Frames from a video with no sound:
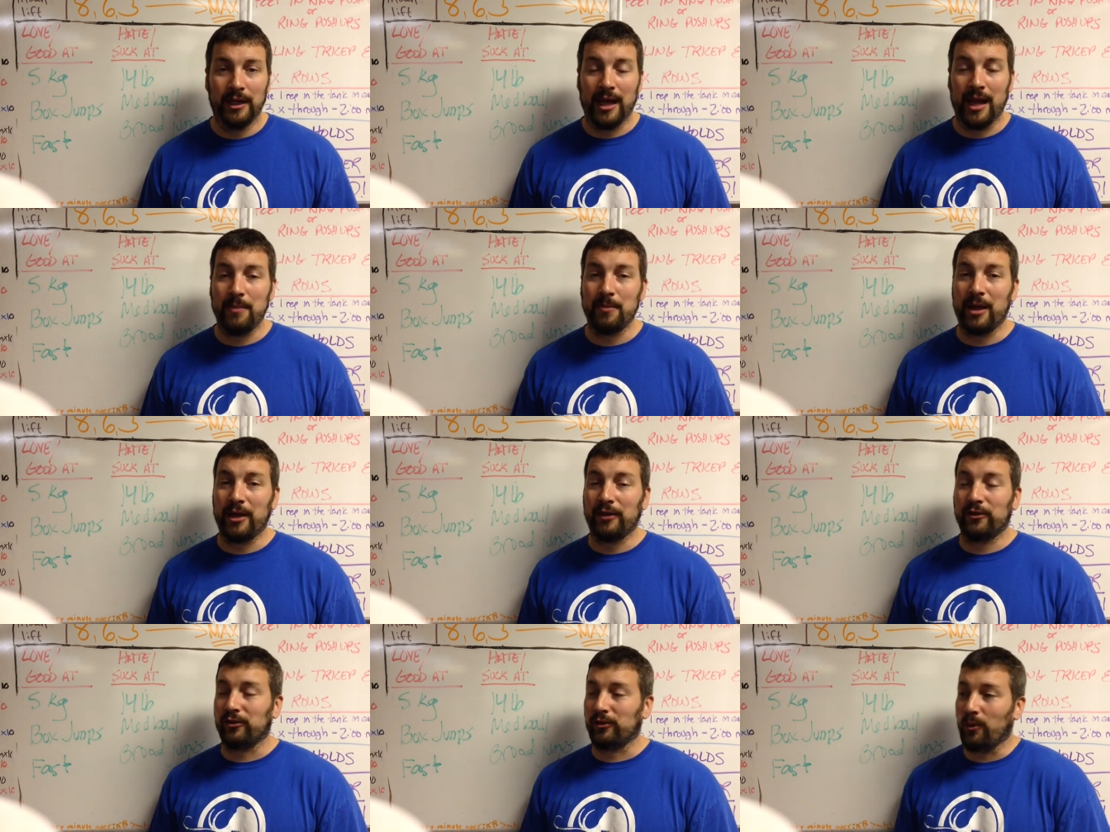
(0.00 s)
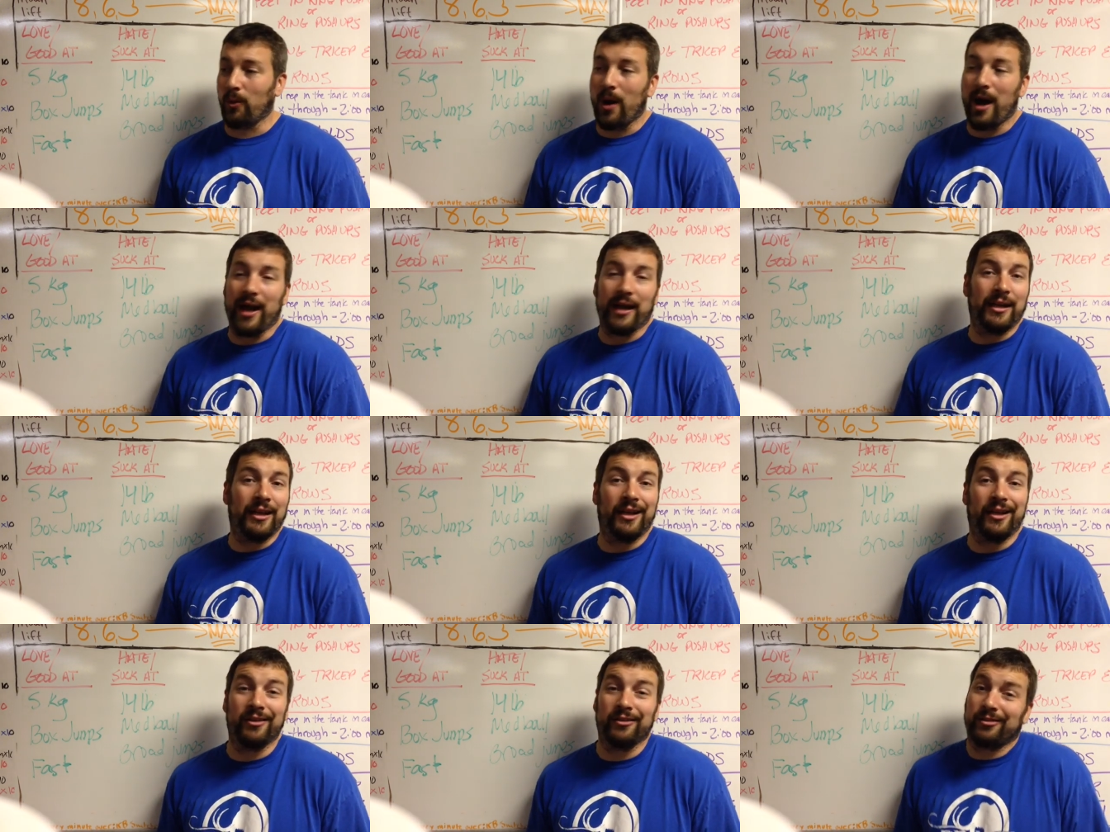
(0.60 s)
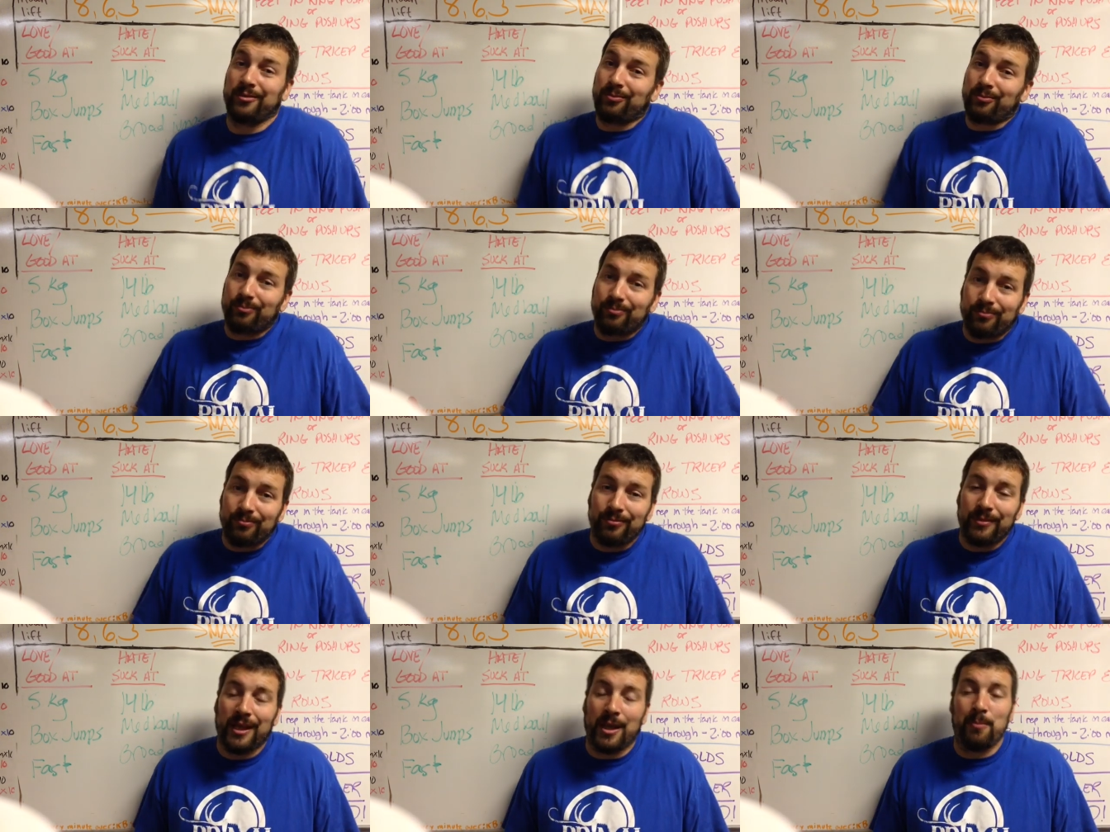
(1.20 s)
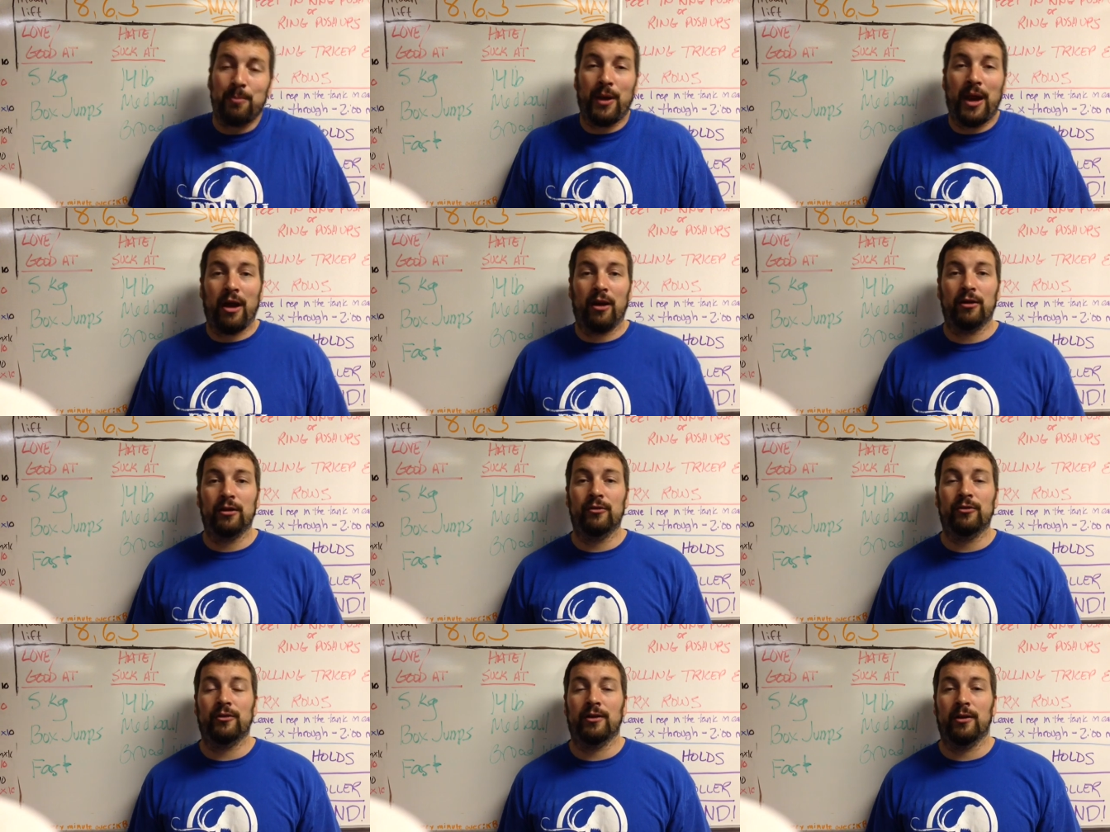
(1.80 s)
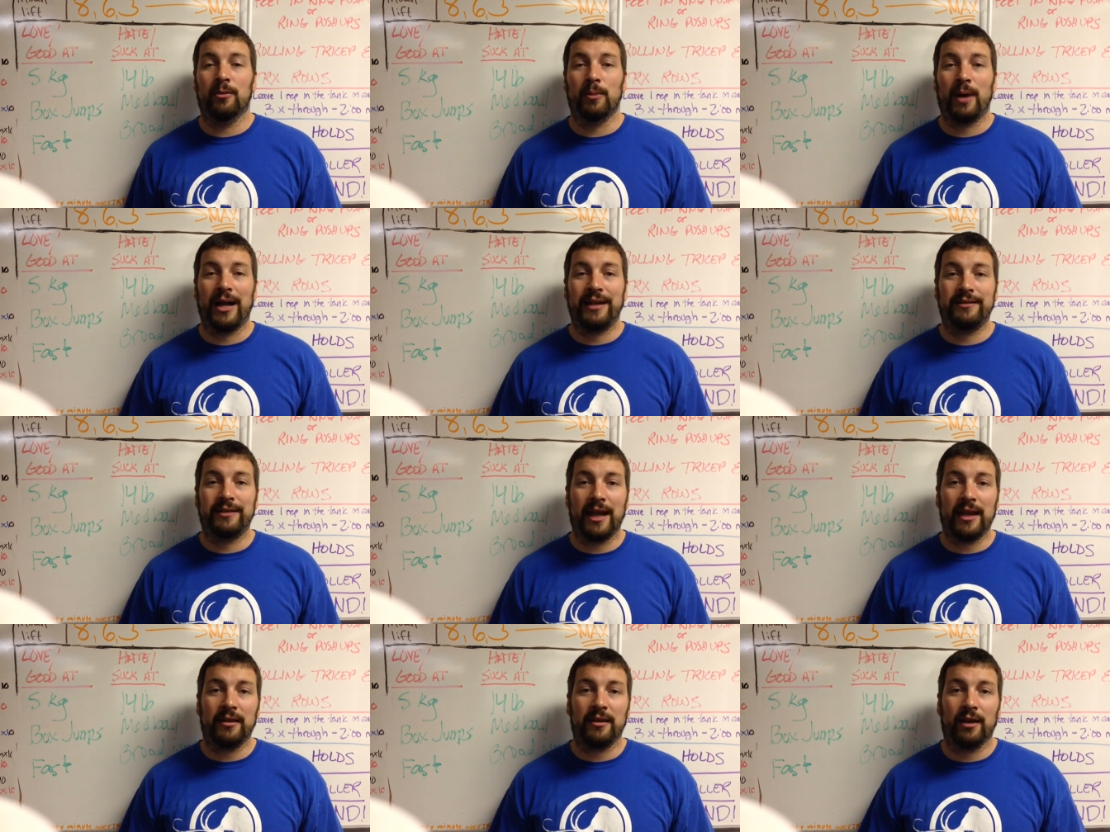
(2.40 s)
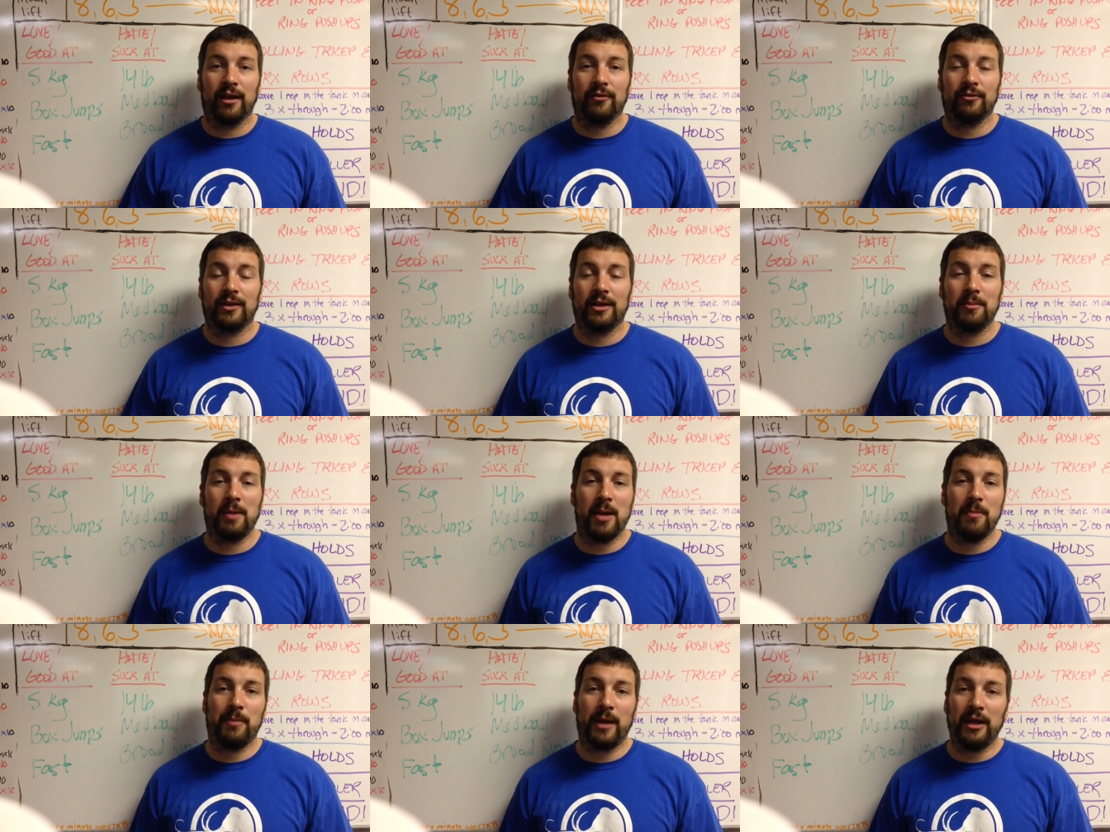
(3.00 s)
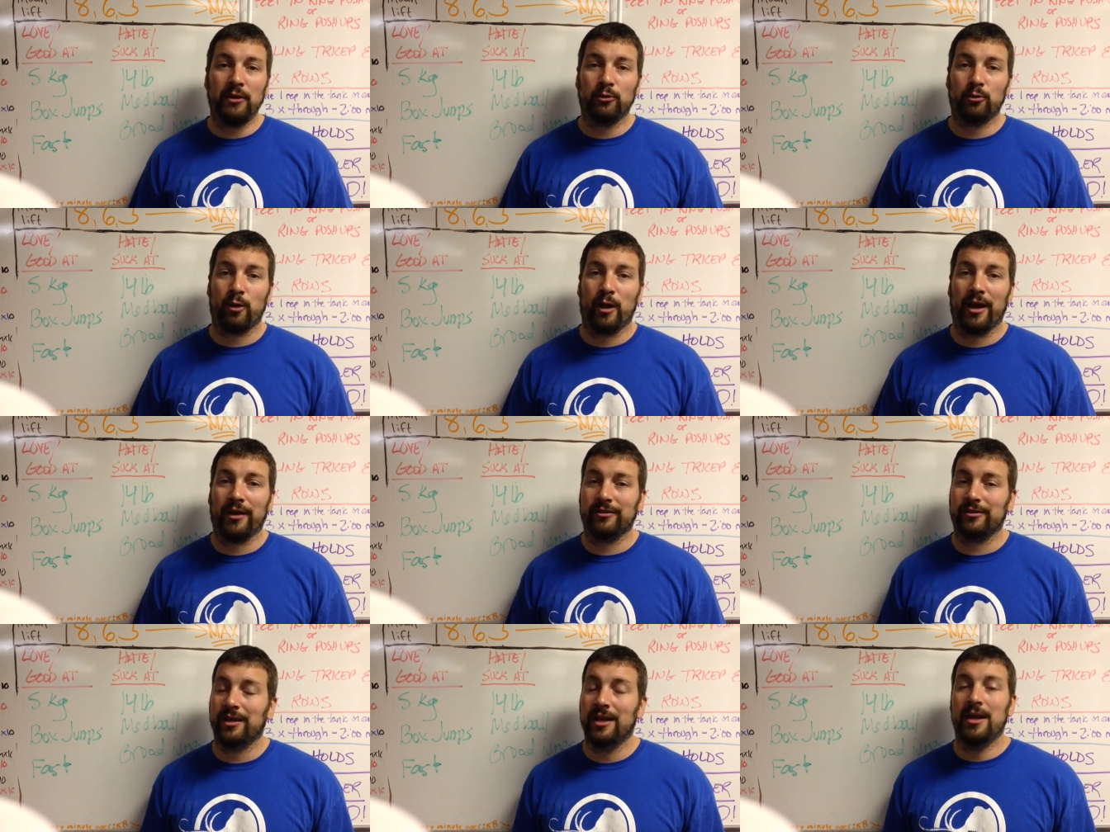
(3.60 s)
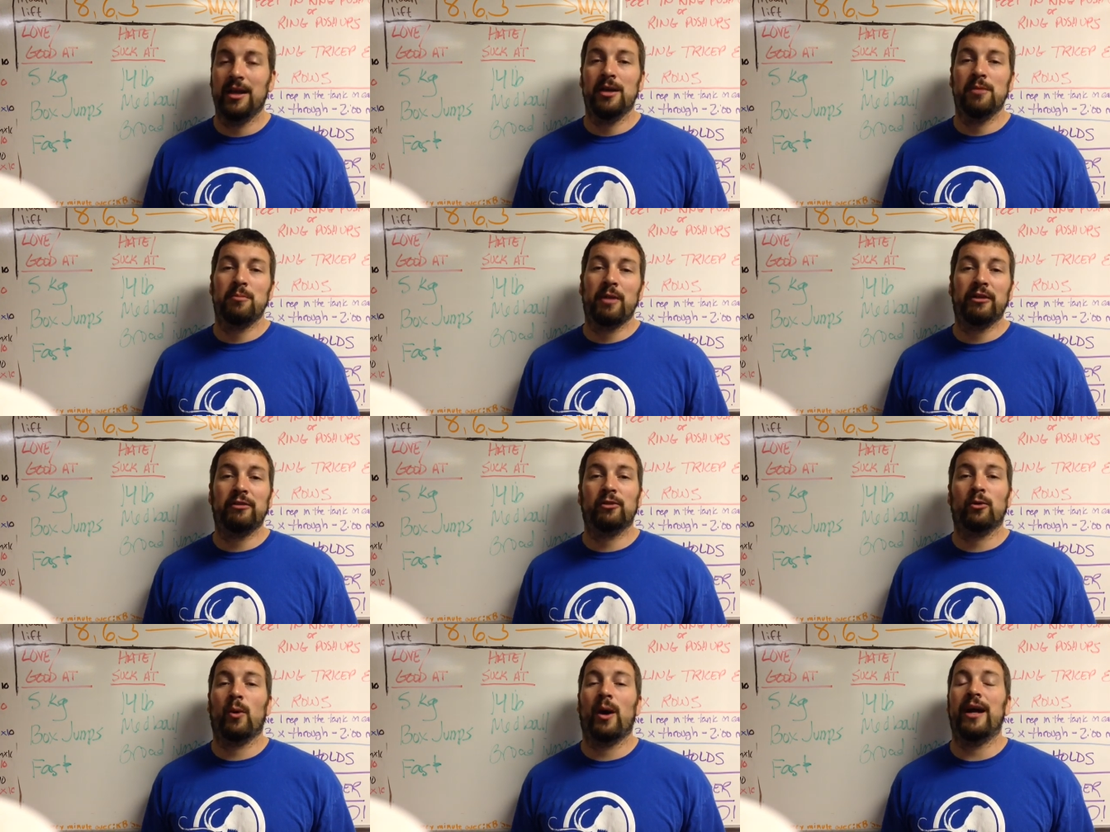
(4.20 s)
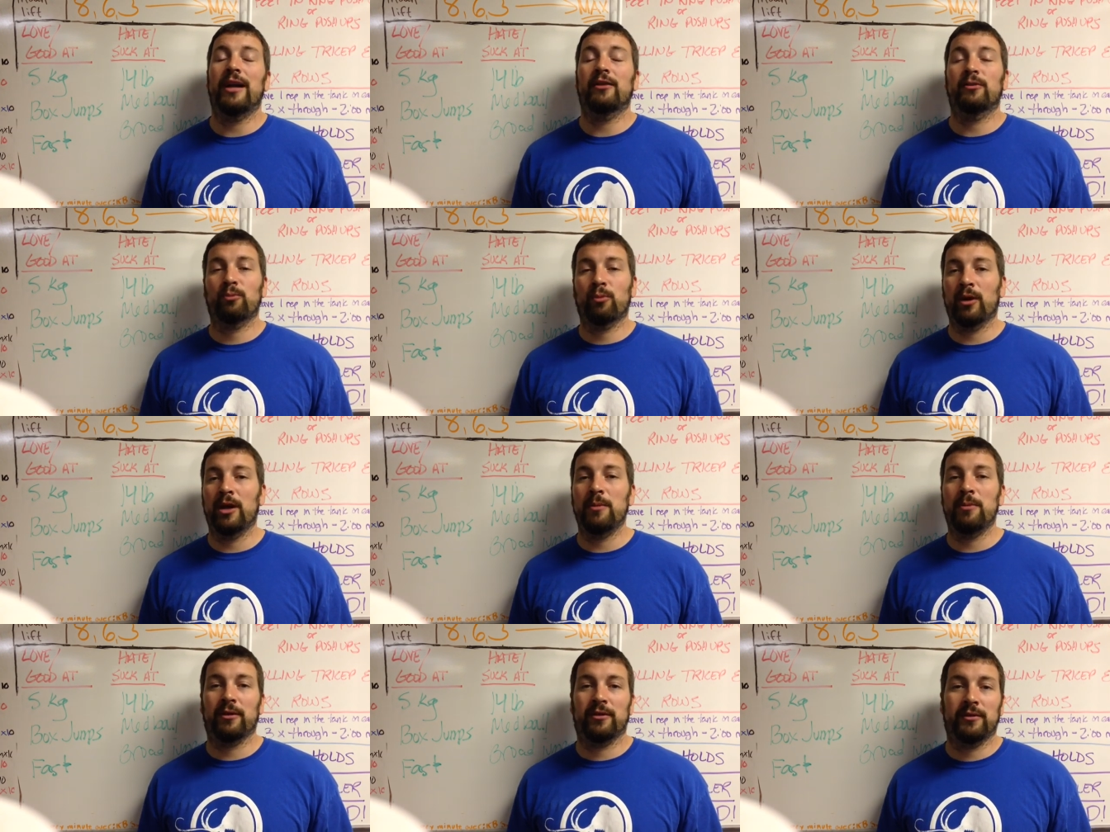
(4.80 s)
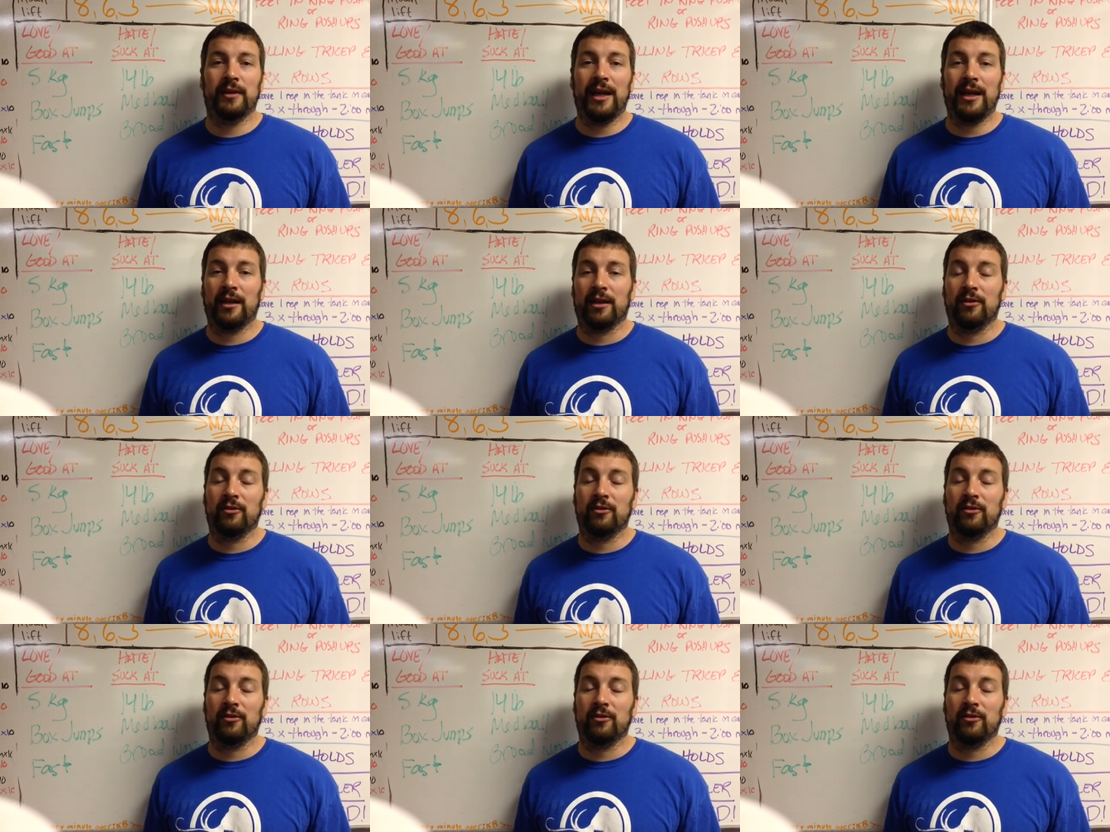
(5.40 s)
And my squat is, comparative to my deadlift and my bench press, my squat is pretty pathetic.